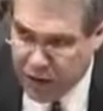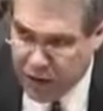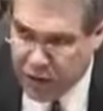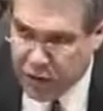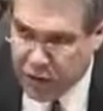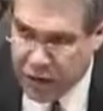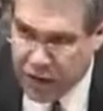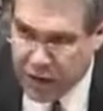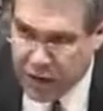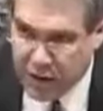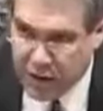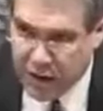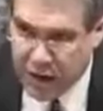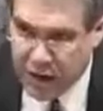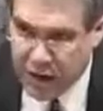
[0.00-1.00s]
the
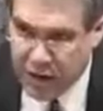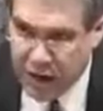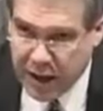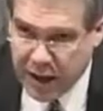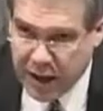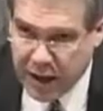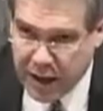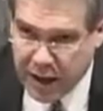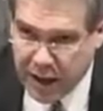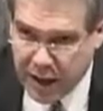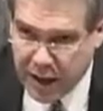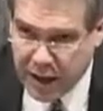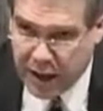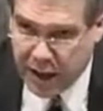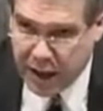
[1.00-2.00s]
Judiciary Committee,
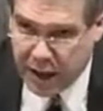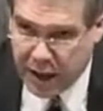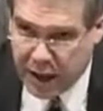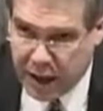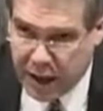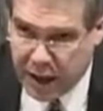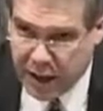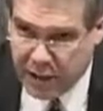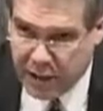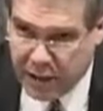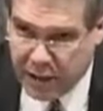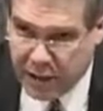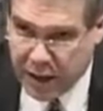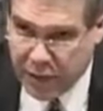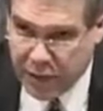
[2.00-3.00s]

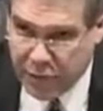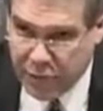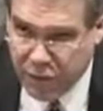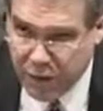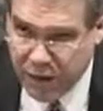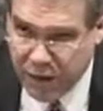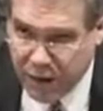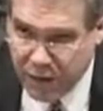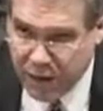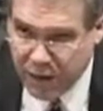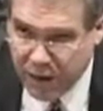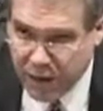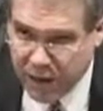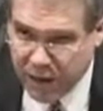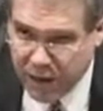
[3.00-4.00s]
my good friend Matt
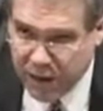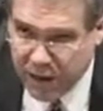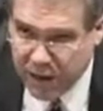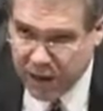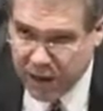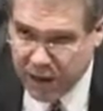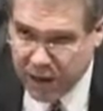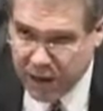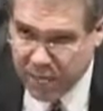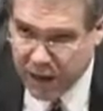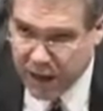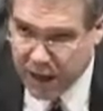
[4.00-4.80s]
Ritter and Minnie